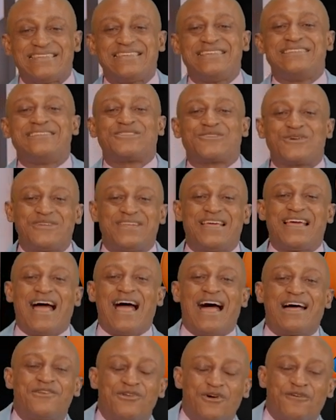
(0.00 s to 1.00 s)
into the
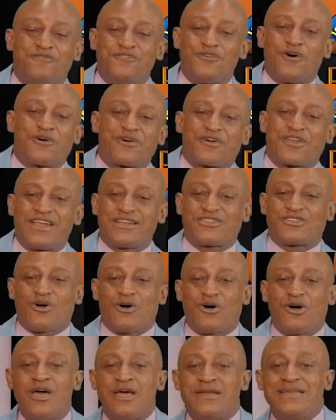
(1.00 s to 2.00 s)
hand of your Creator
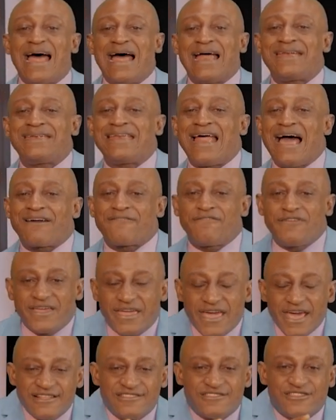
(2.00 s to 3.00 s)
that
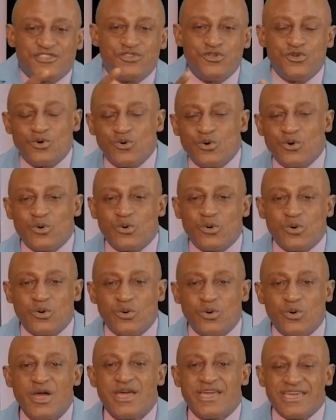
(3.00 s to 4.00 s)
navigates
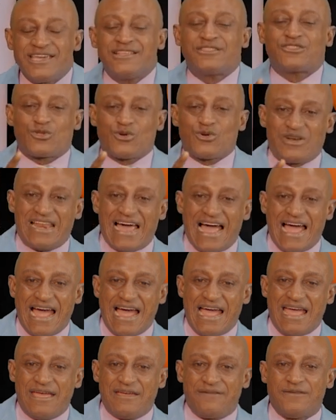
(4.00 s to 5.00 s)
you into
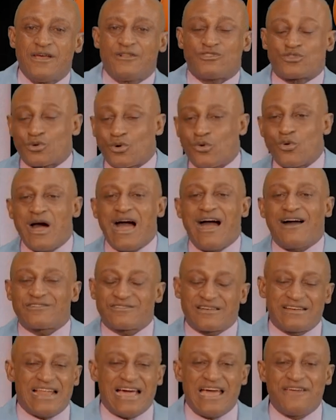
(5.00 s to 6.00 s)
life, throughout
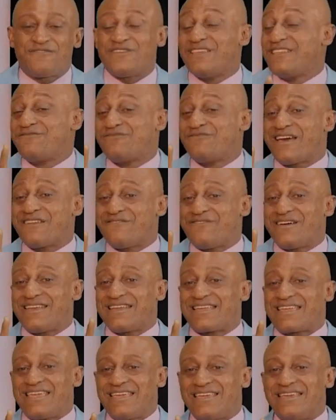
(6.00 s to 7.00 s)
life, is very, very
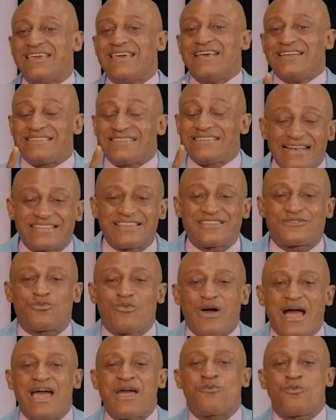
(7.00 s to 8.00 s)
key. That is
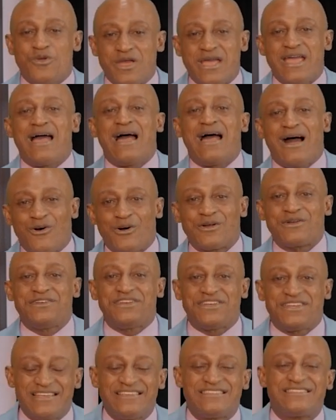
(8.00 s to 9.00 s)
why we are on
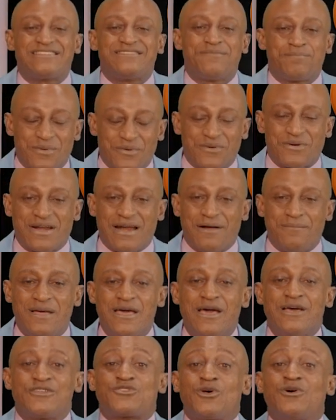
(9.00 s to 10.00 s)
this program,
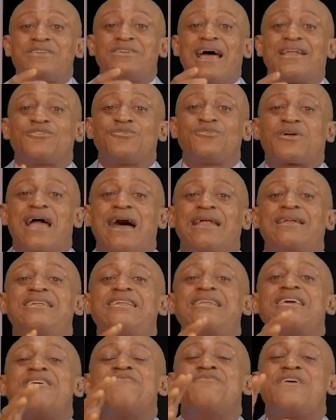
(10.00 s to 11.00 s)
so that you can
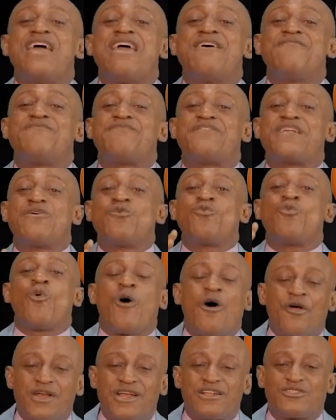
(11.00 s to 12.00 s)
leave every
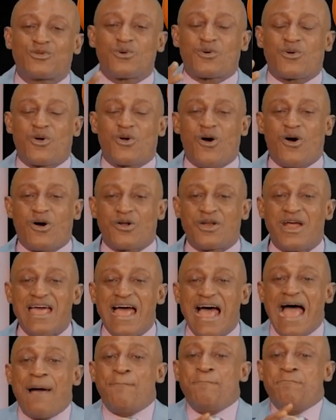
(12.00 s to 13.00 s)
worry to God
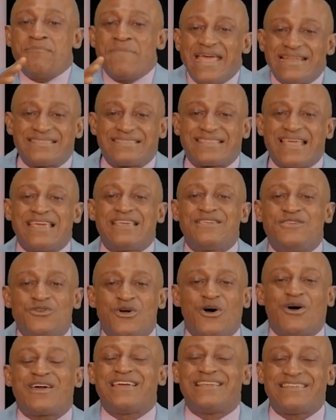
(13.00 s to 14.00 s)
and maintain
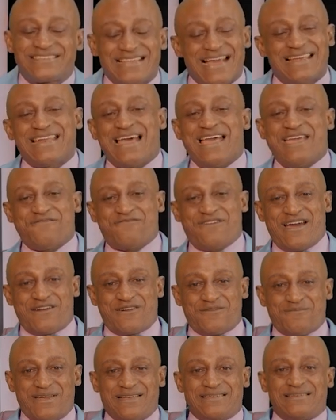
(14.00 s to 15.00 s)
your internal
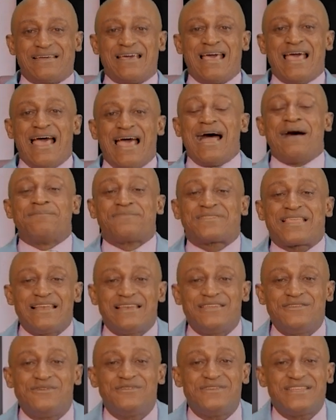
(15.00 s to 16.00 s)
environment. I'm
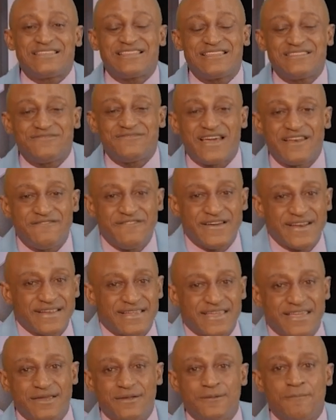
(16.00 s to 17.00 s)
telling you, this is very, very
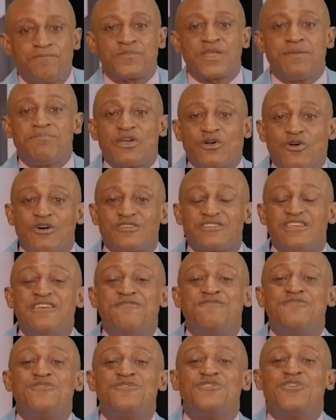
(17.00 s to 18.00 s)
key. Because
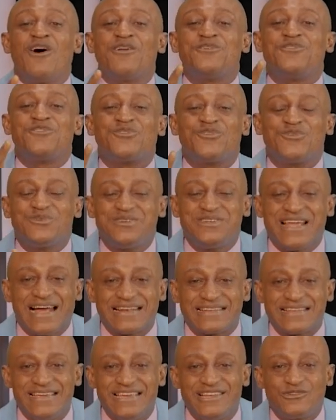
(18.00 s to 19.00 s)
if you don't do that,
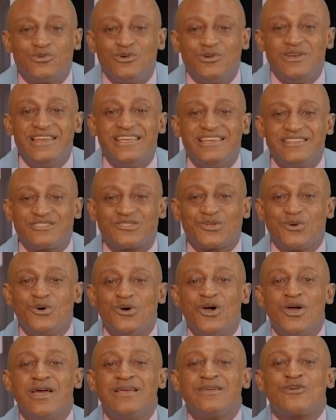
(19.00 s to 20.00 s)
it will lead
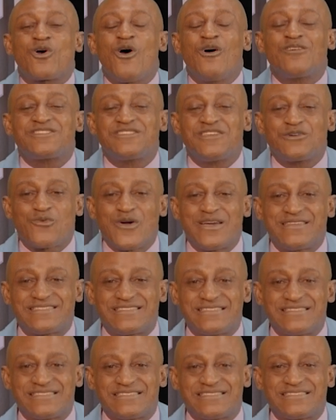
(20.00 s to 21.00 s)
to
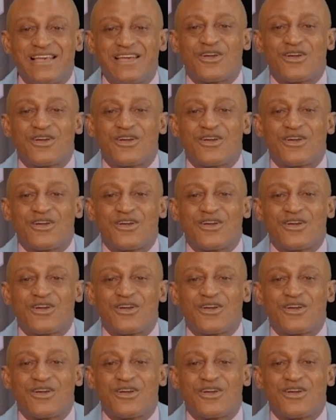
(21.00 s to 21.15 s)
consequences,